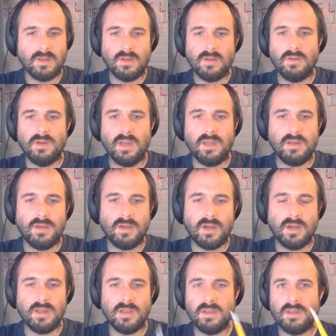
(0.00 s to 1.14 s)
right, you're
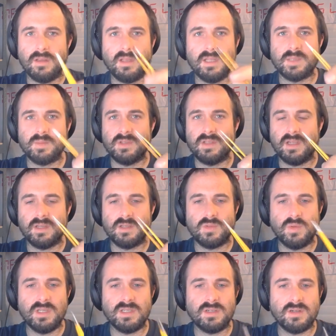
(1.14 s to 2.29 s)
gonna get something like a
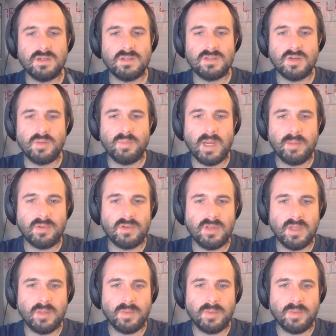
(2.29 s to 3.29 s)
tweezers or a paperclip,